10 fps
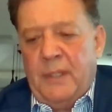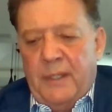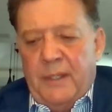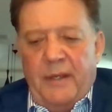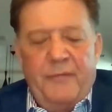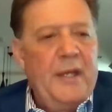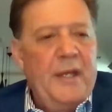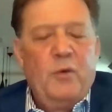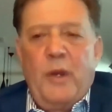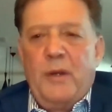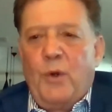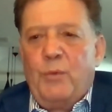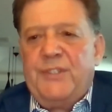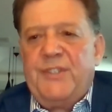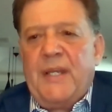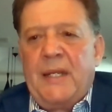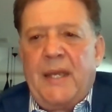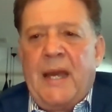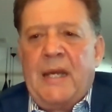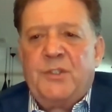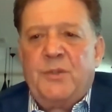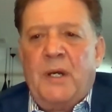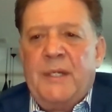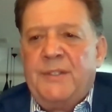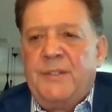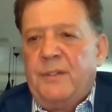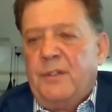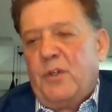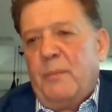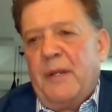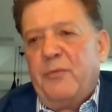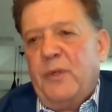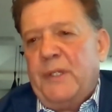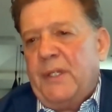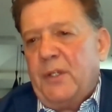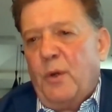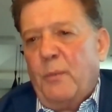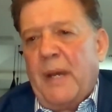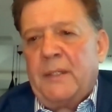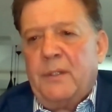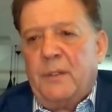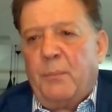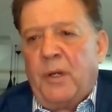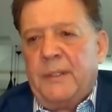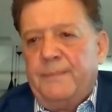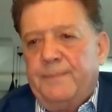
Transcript: evaluate where we sat cash-wise and determine if we need to go back to the market.